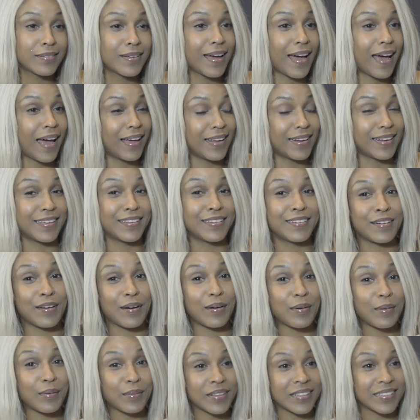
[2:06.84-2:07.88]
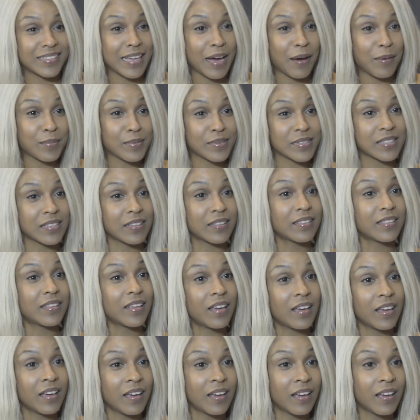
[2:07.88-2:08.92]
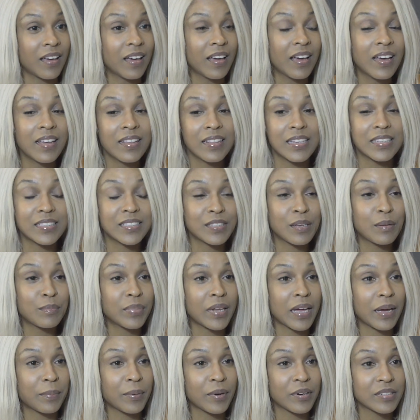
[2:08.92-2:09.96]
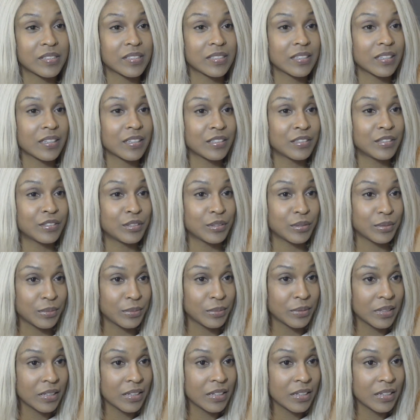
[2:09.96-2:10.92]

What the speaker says: I didn't know that that was a thing that some black person can do.